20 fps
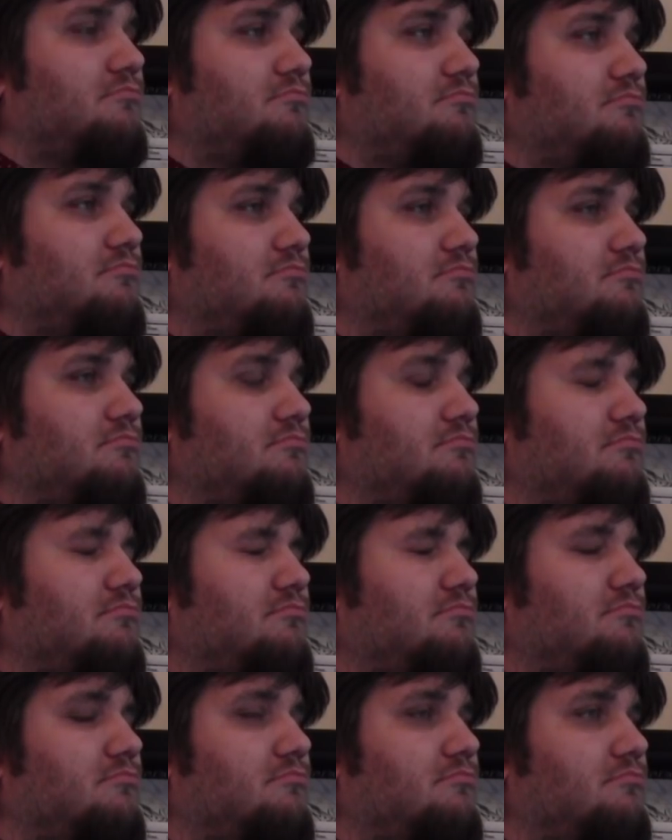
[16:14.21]

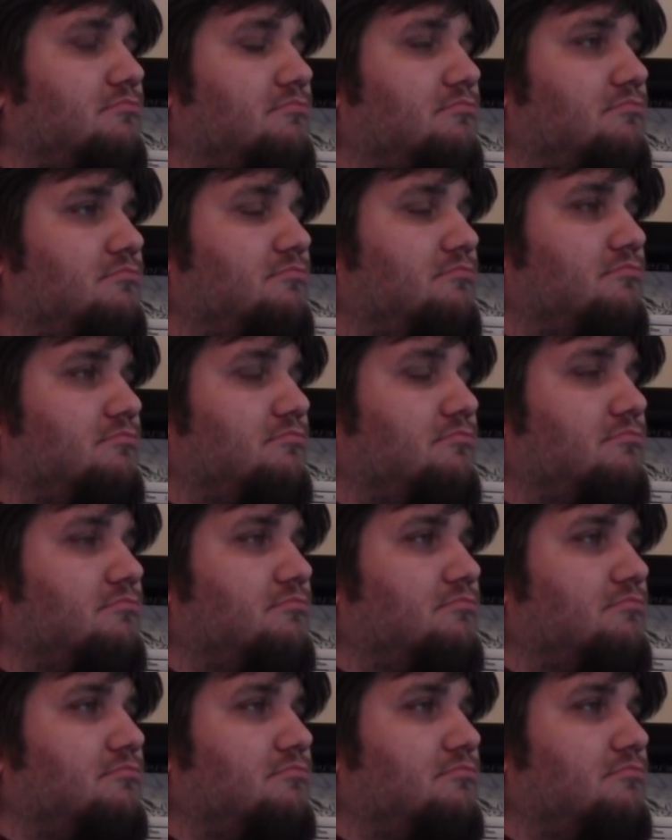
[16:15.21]
Nothing is said.